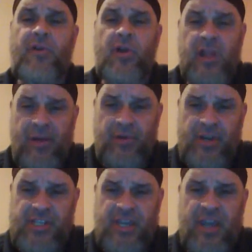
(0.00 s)

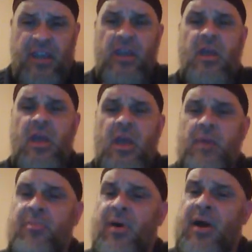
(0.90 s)
clarity's sake,
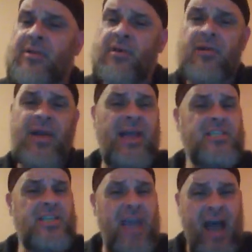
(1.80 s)
but there
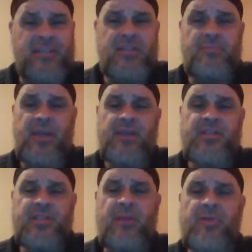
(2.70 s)
has got to be
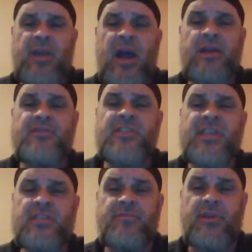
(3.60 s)
some kind of
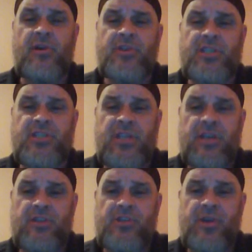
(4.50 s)
sense of urgency
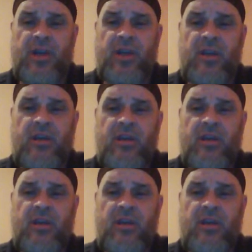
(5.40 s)
in the training.